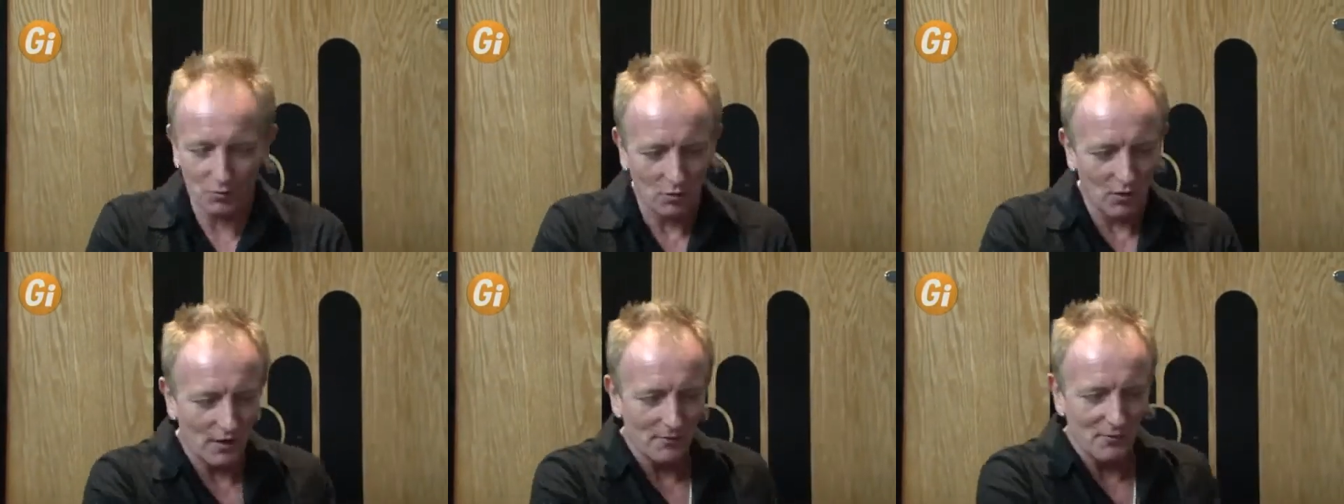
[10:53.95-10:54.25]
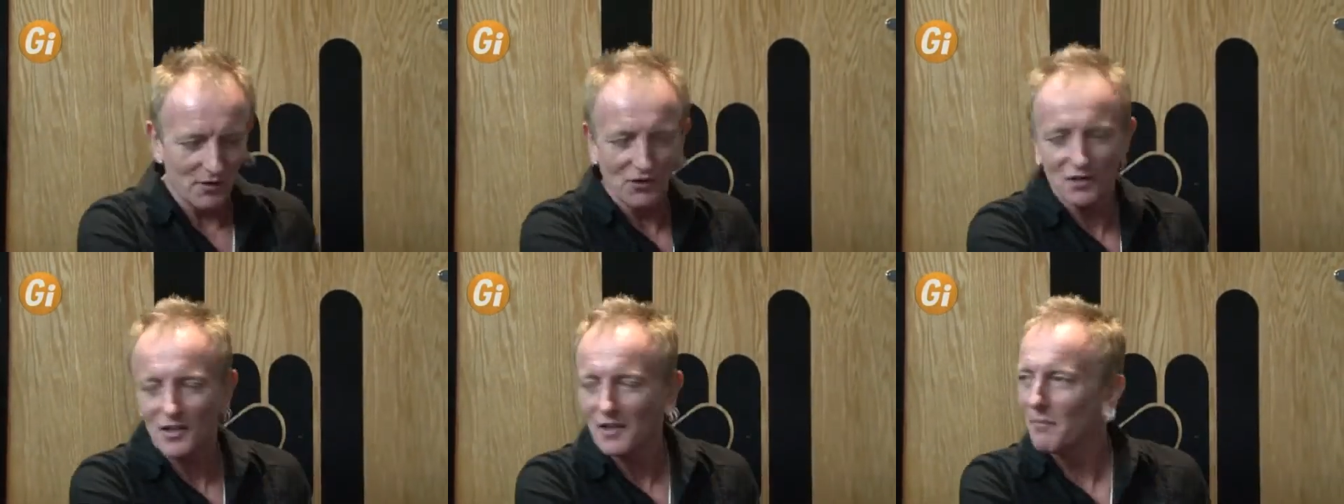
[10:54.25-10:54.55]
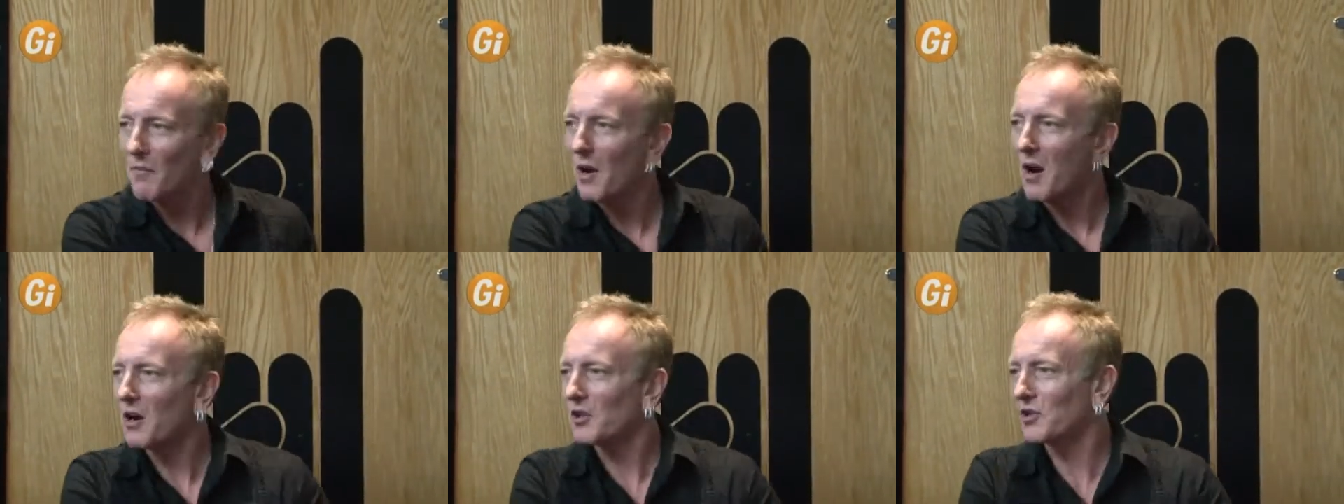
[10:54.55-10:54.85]
when I'm using the
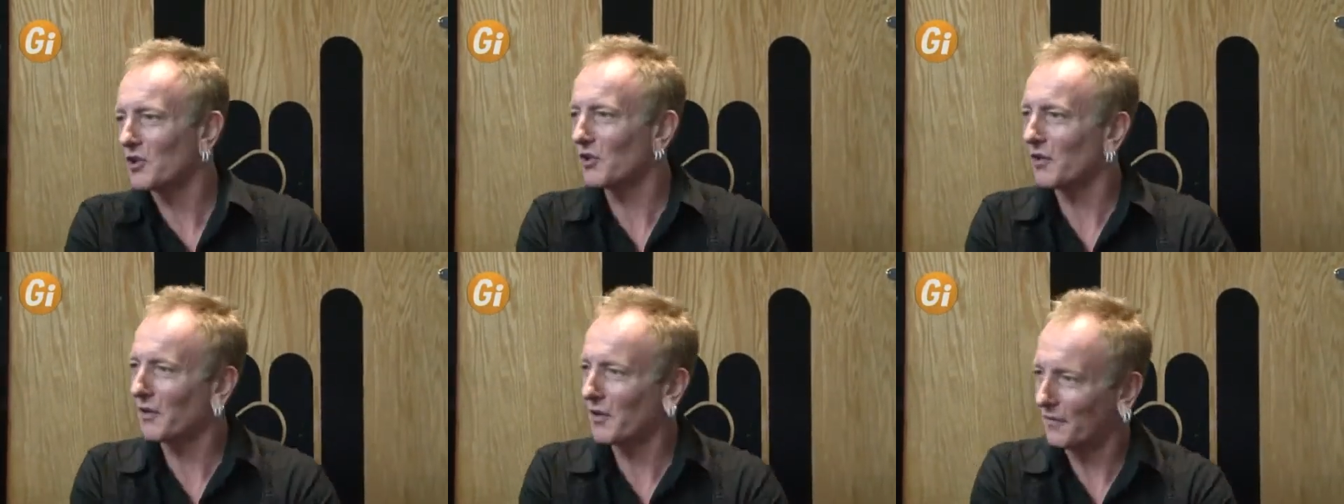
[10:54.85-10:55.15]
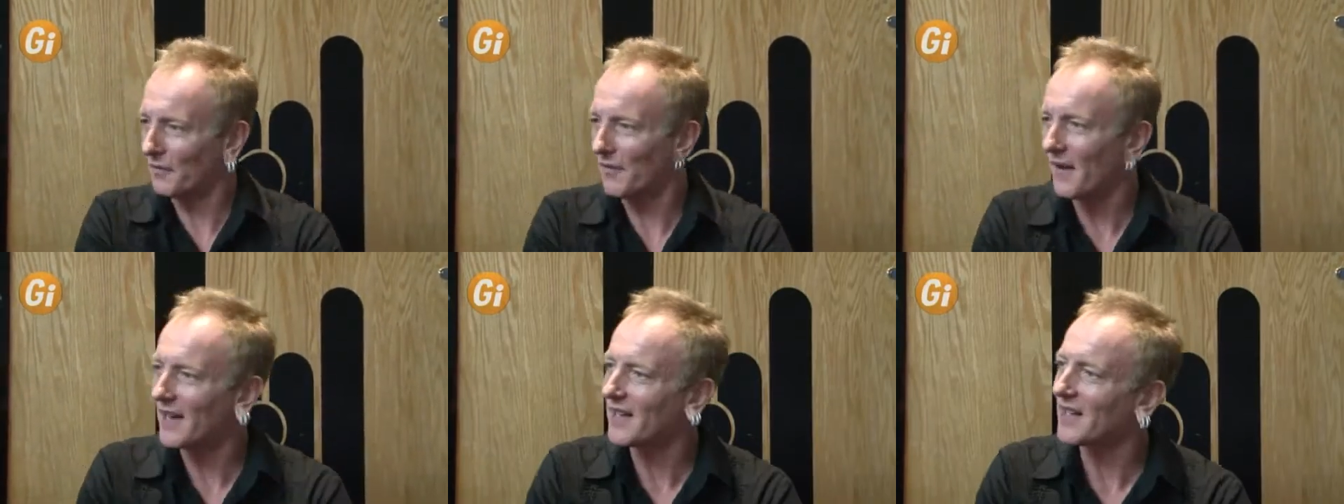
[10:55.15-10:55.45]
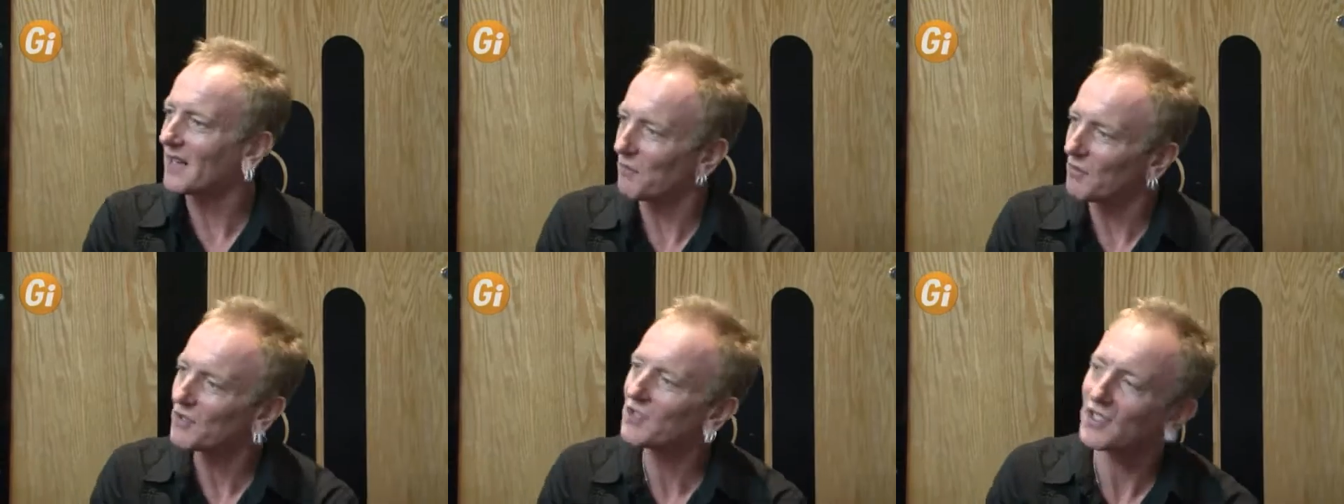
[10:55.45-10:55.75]
Marshall or the
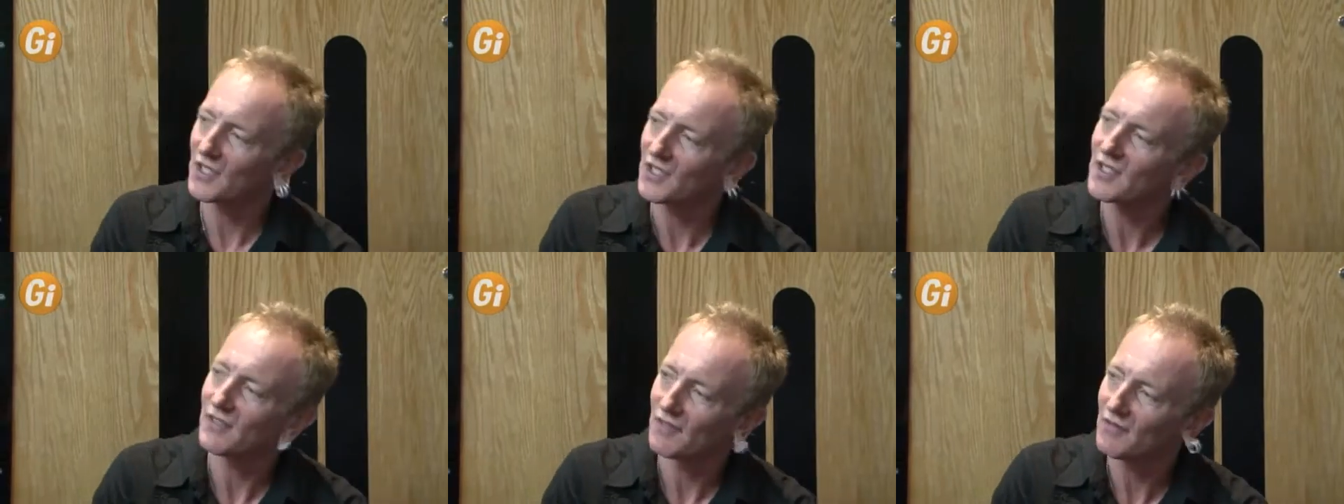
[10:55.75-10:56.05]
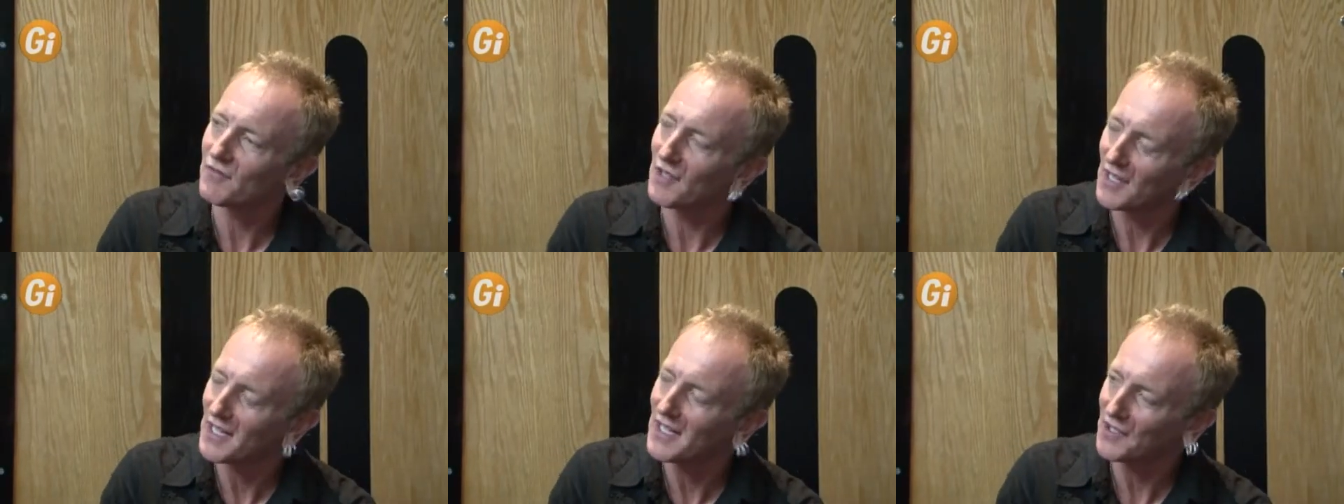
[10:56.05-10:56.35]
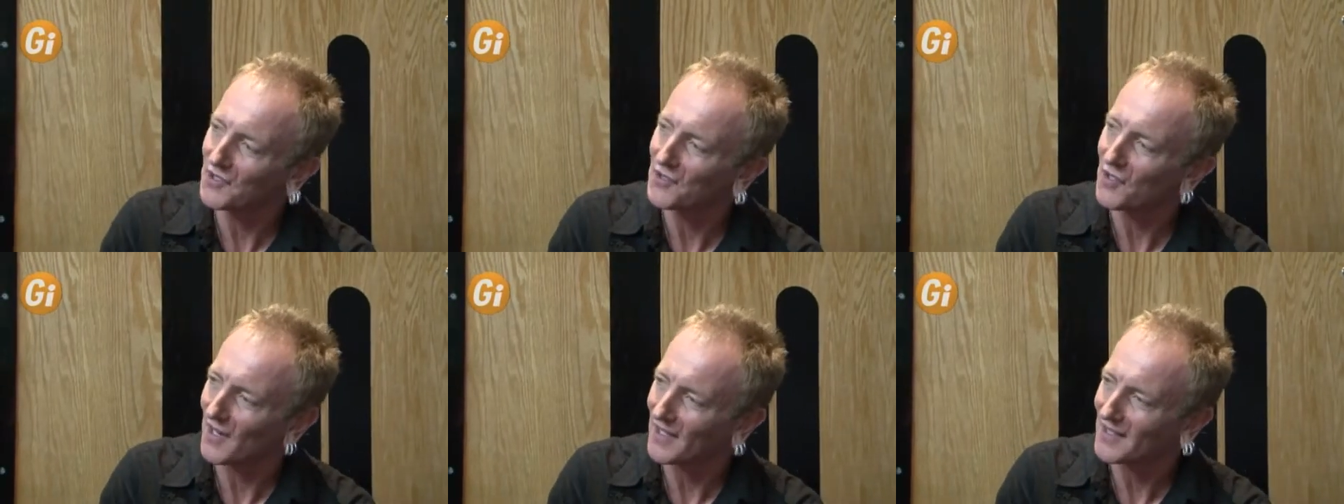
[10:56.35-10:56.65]
Fender, which is really
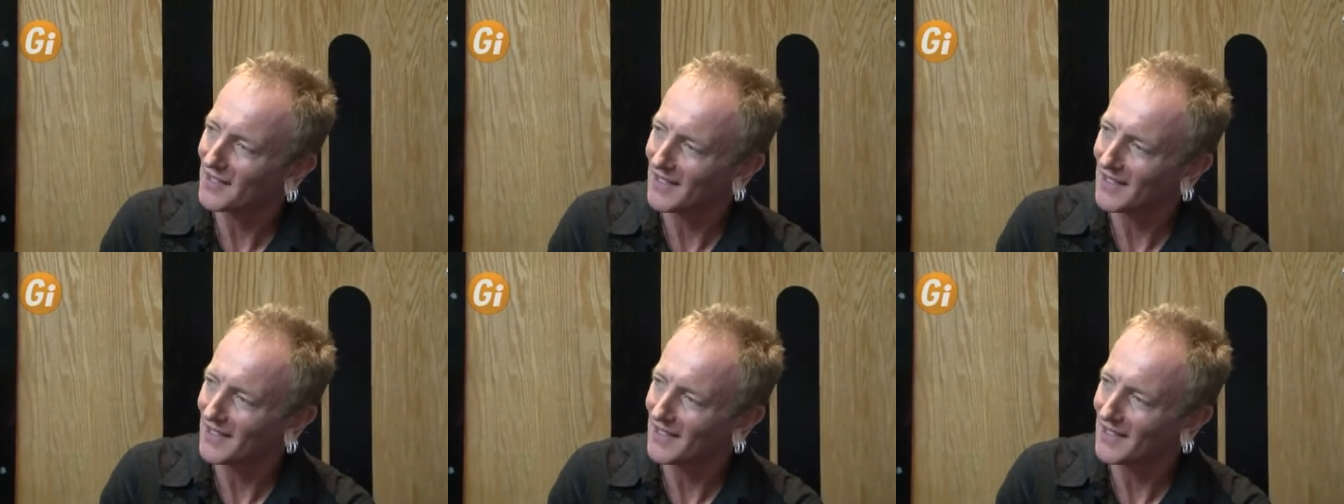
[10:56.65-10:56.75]
interesting.